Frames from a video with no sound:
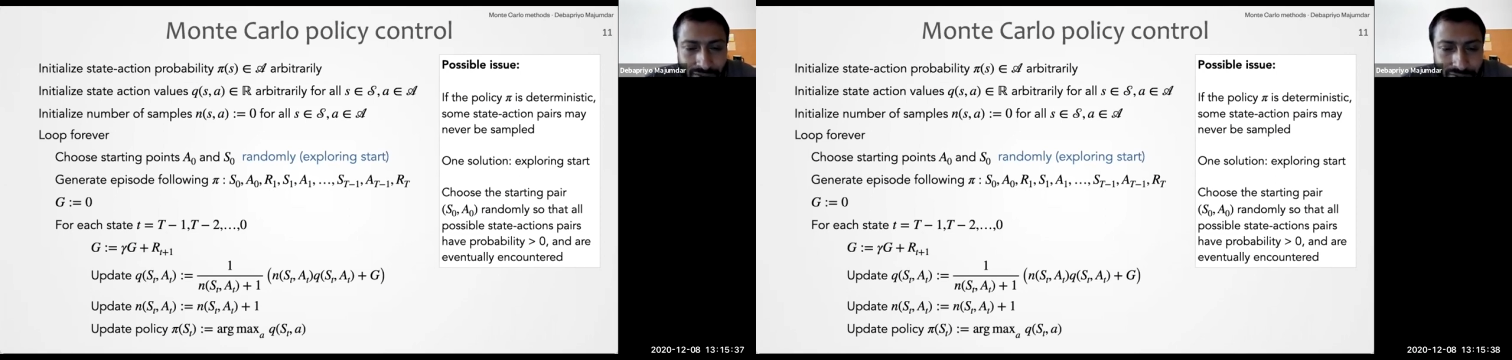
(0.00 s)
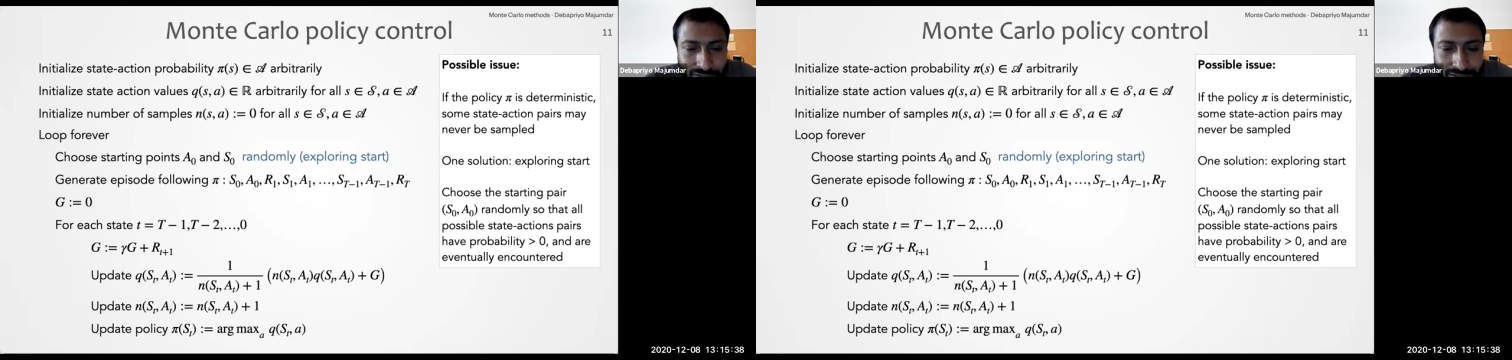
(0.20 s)

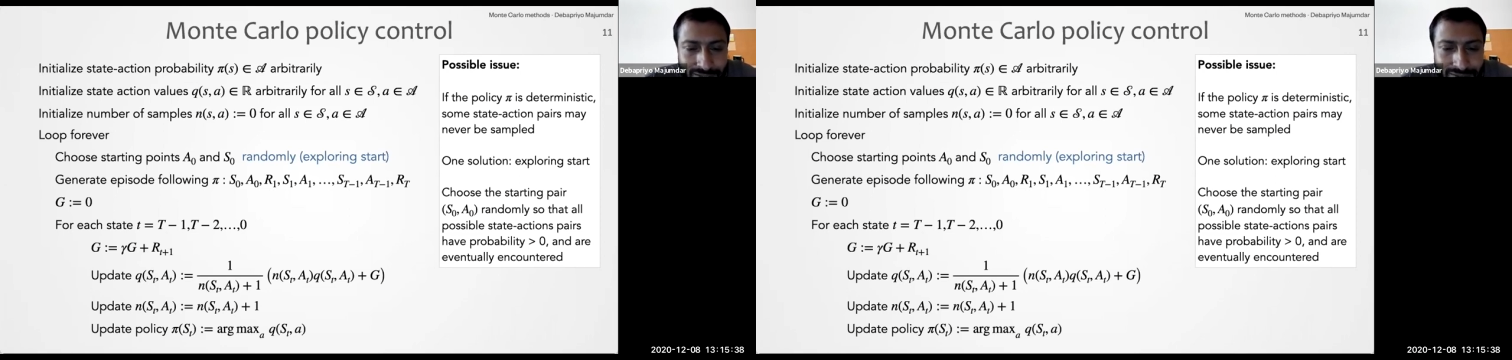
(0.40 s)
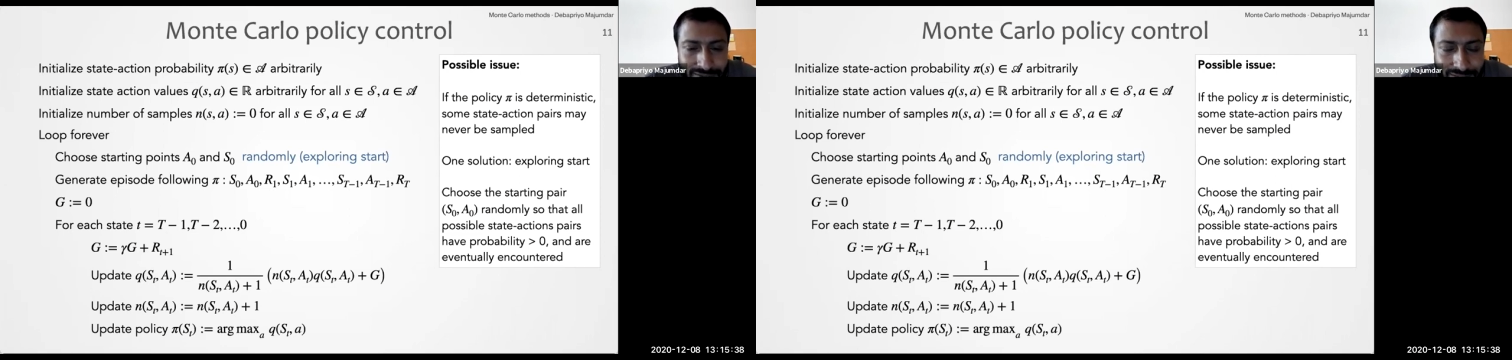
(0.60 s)
So it,
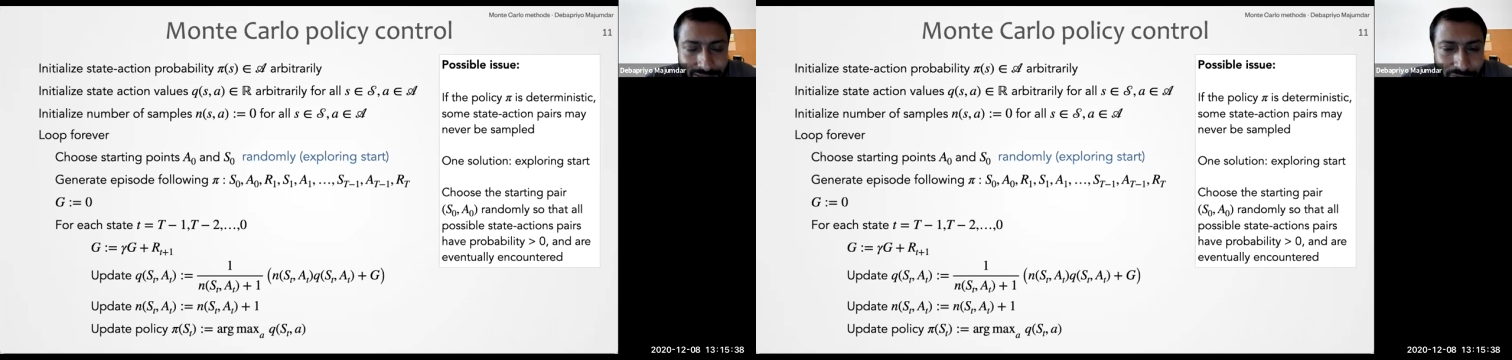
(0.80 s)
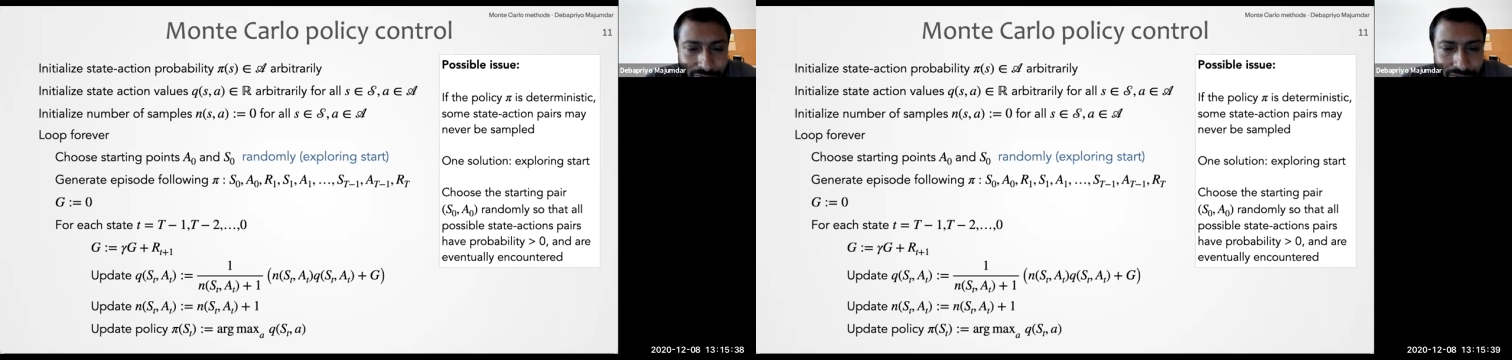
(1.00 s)
it's a
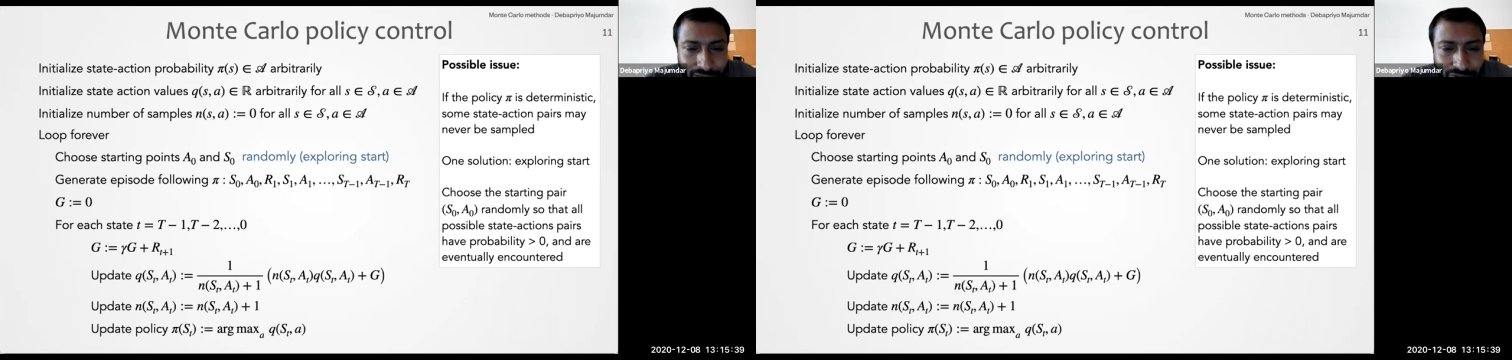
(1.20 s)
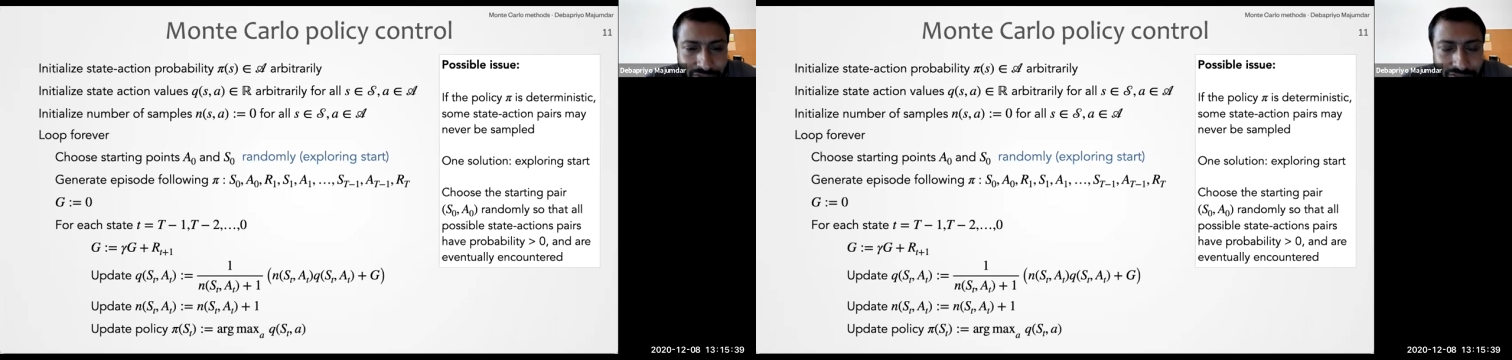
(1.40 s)
game of
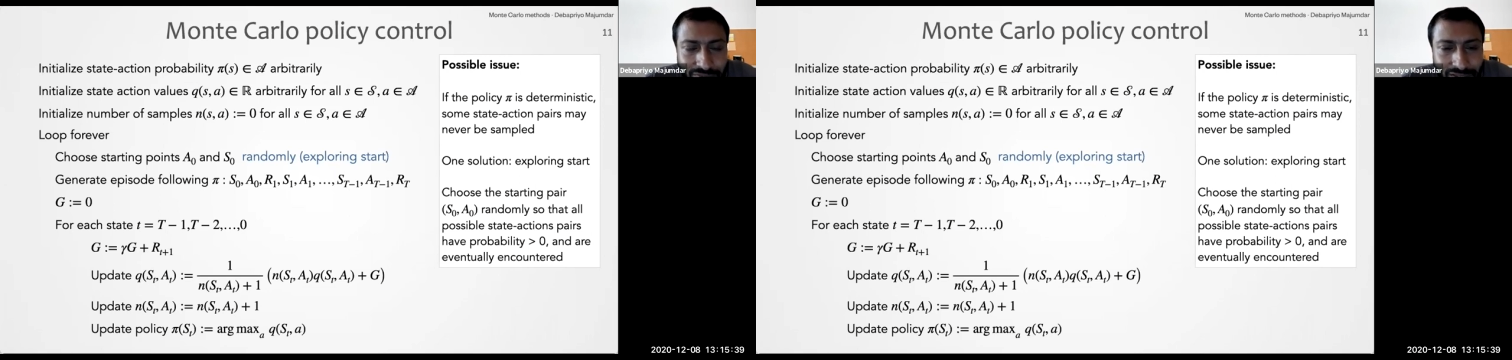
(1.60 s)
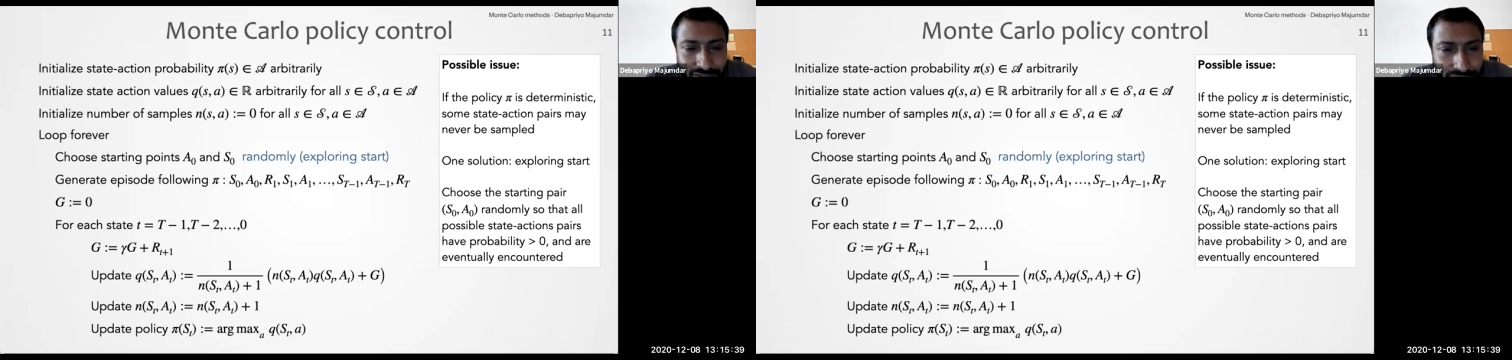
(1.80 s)
card which is
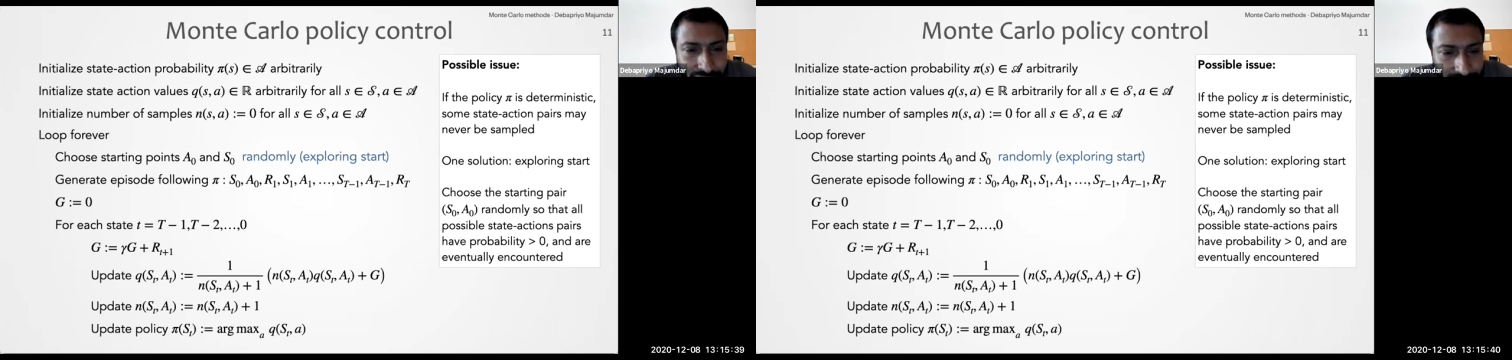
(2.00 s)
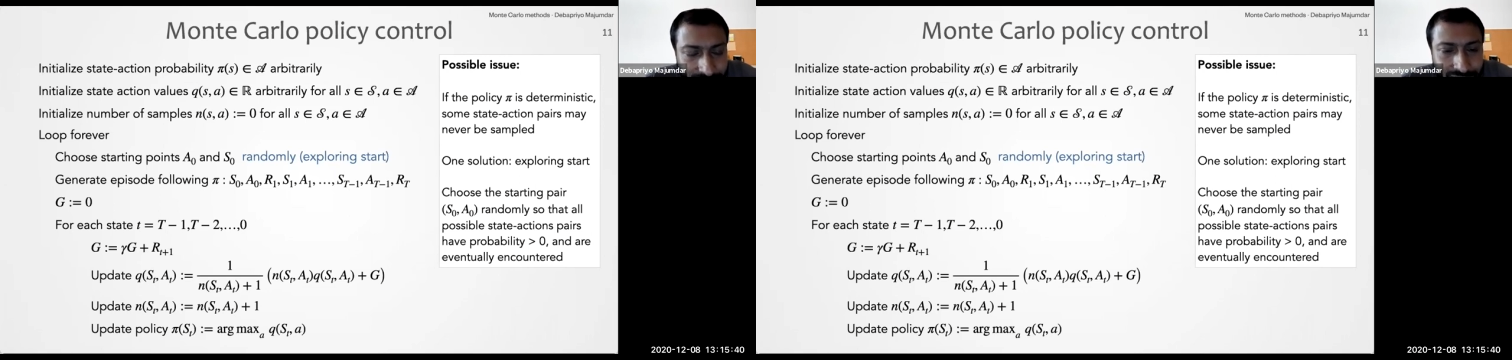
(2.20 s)
very
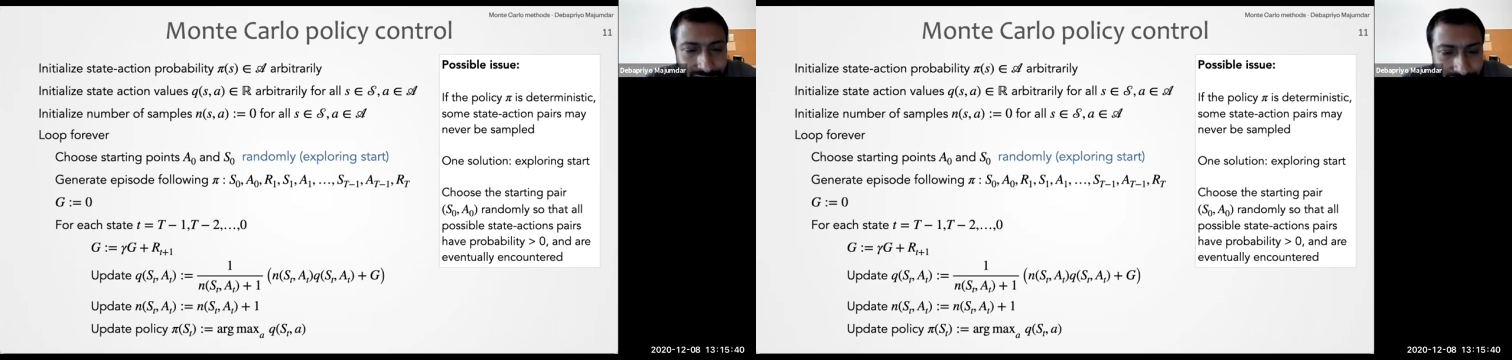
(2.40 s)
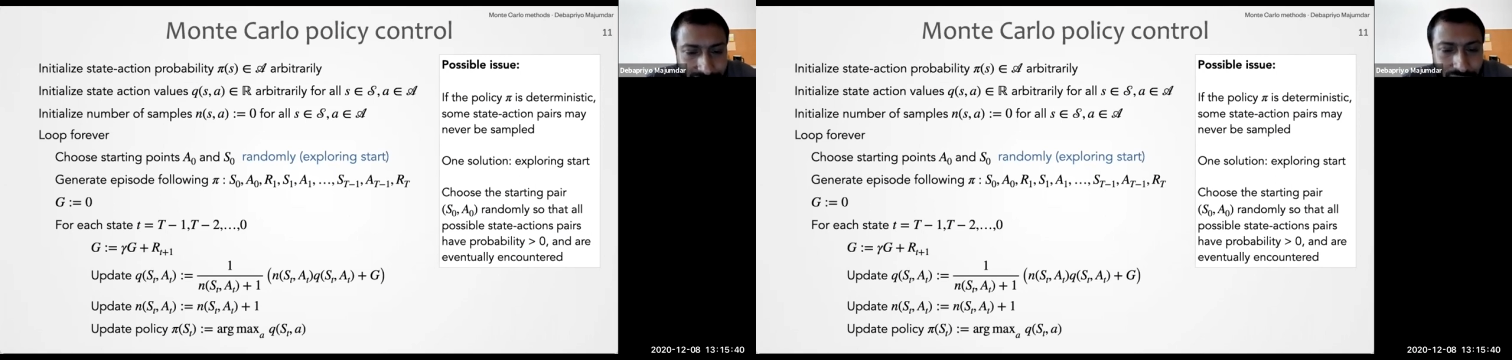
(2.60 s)
different,
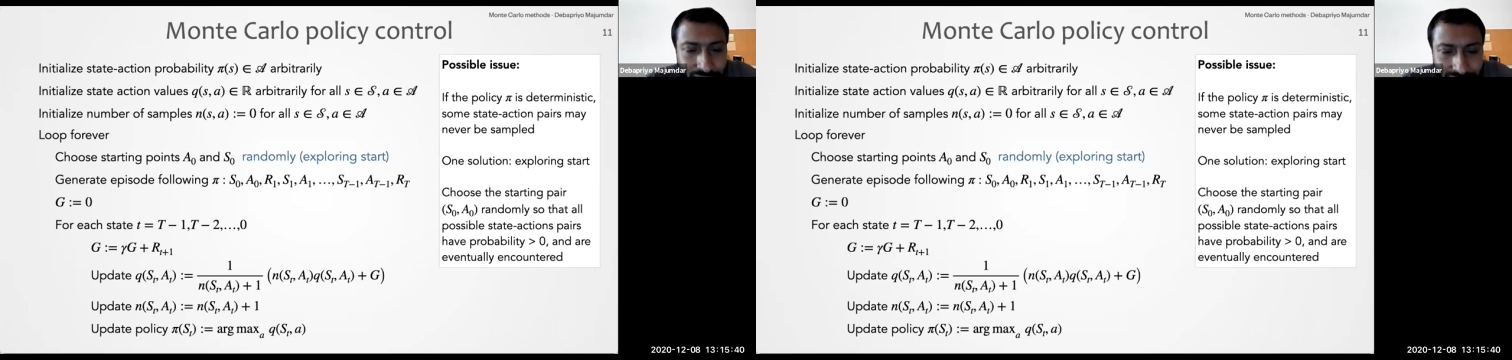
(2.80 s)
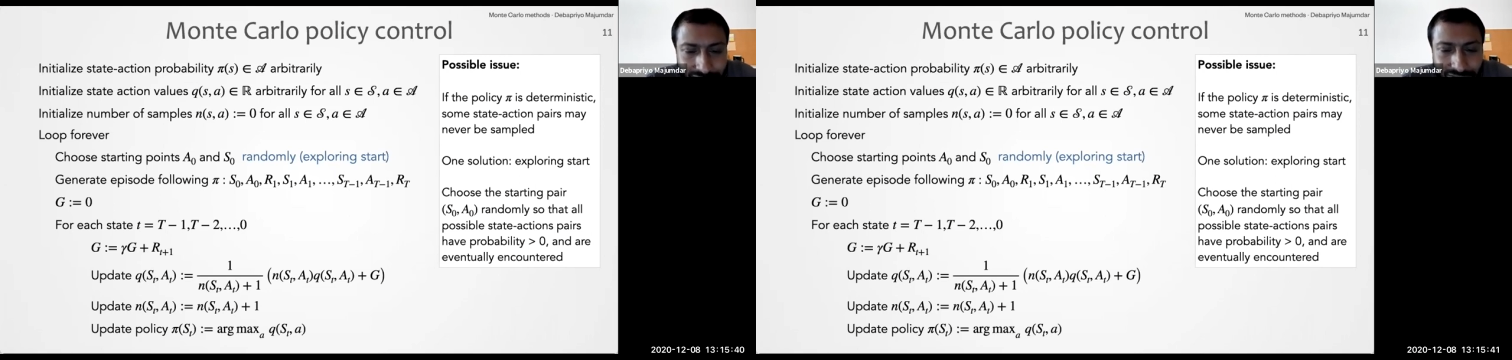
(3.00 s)
and that's
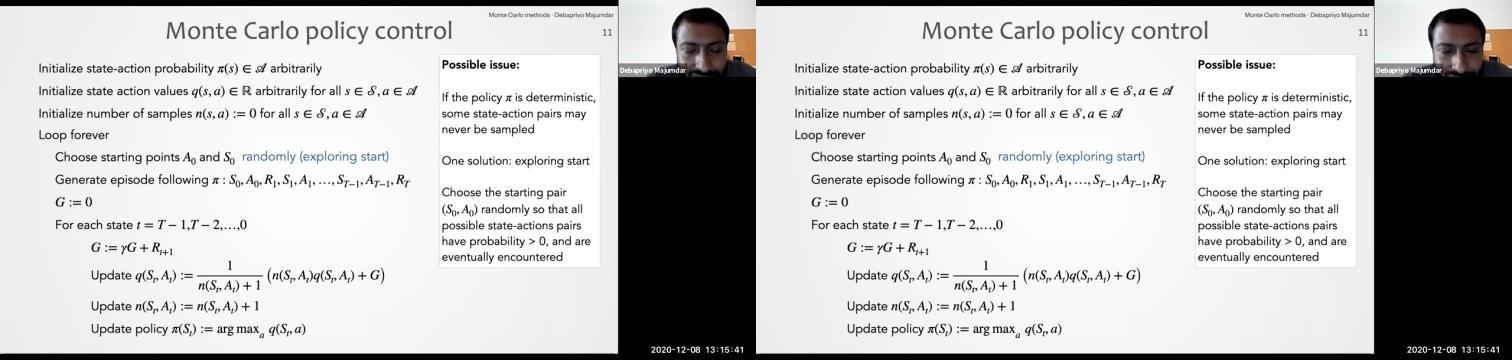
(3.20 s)
what uh,